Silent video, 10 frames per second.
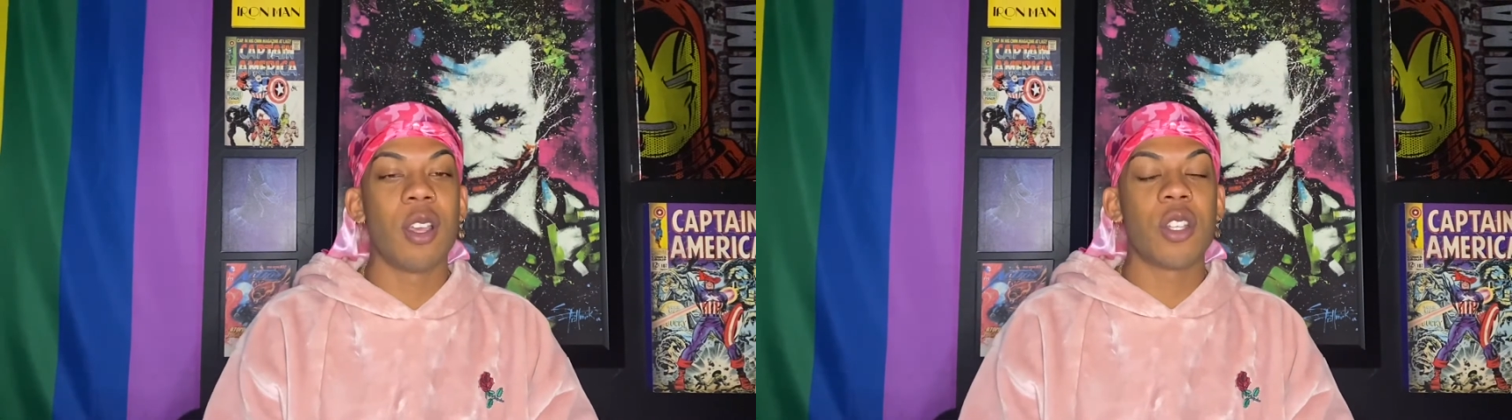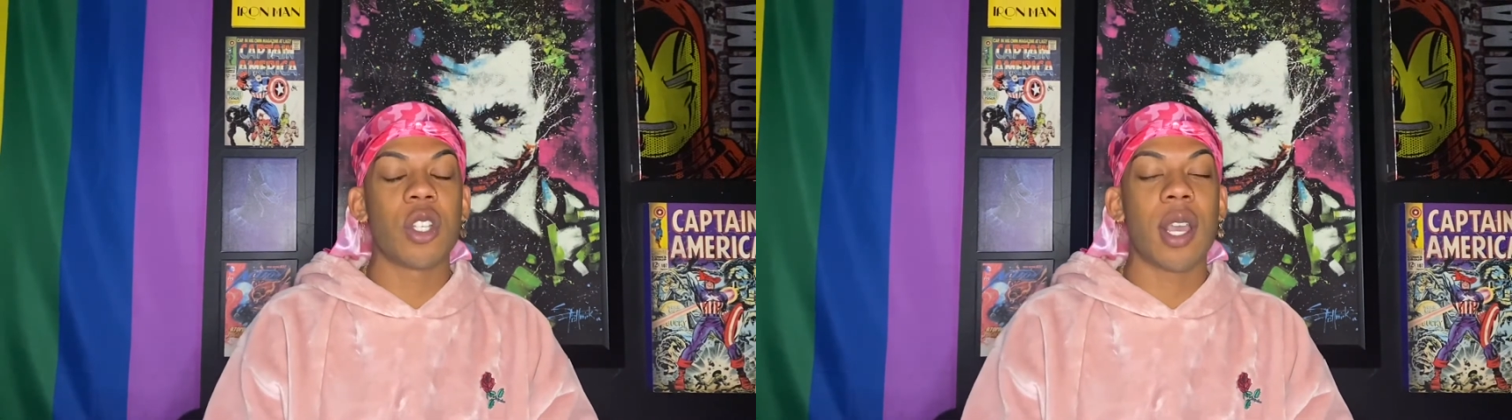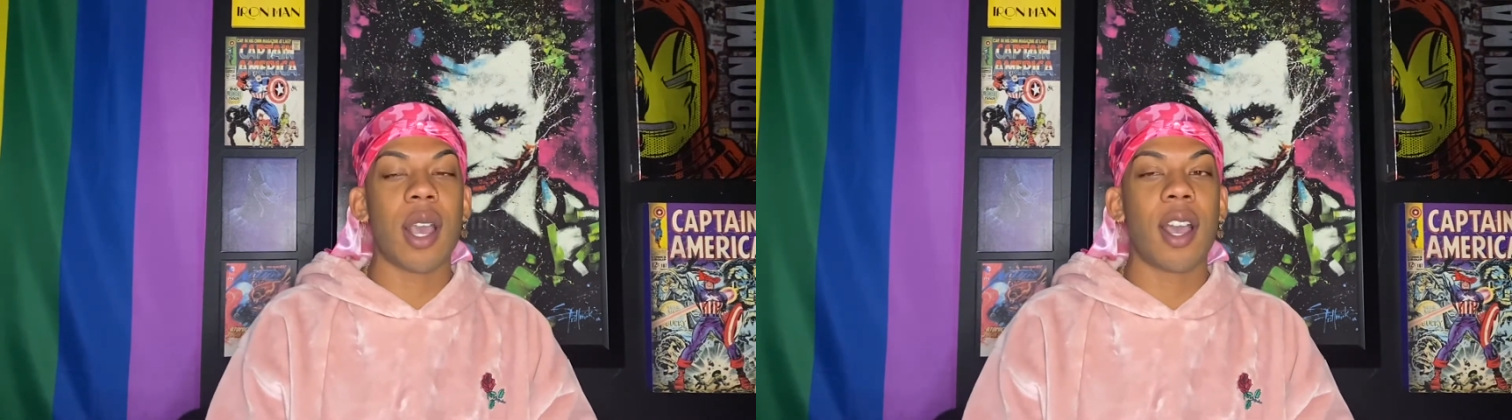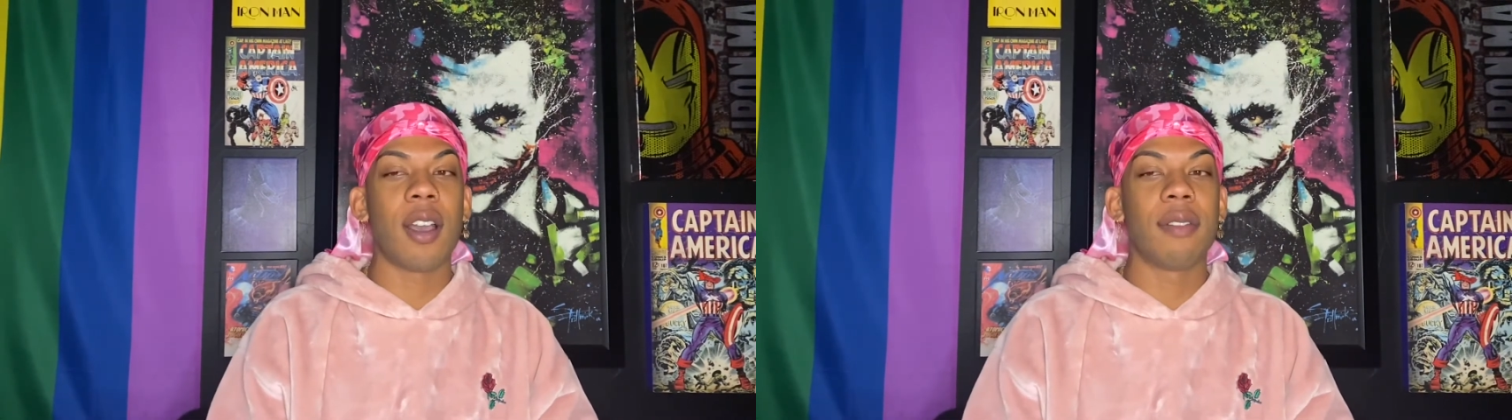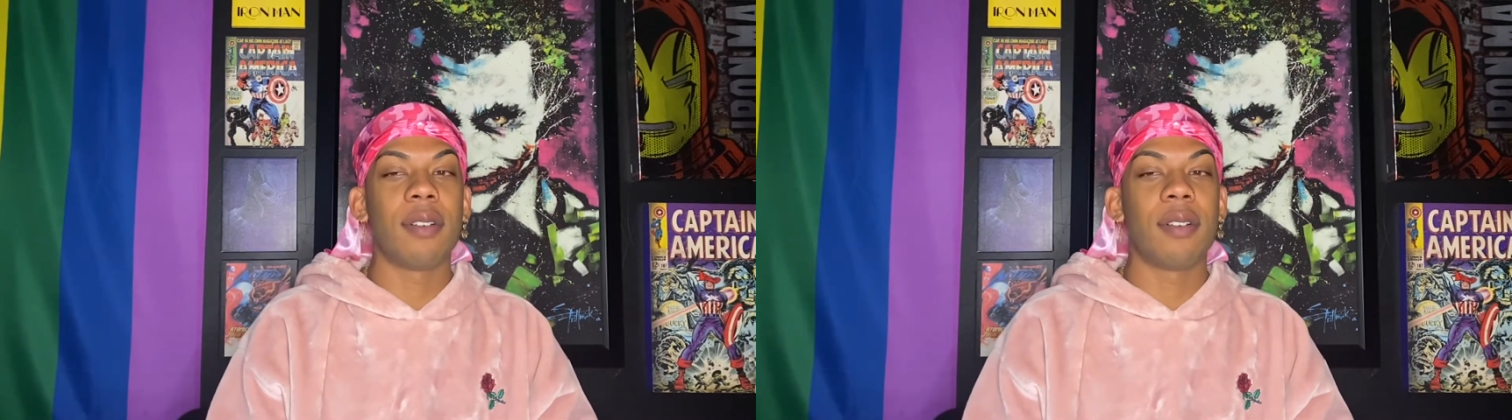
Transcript: She have,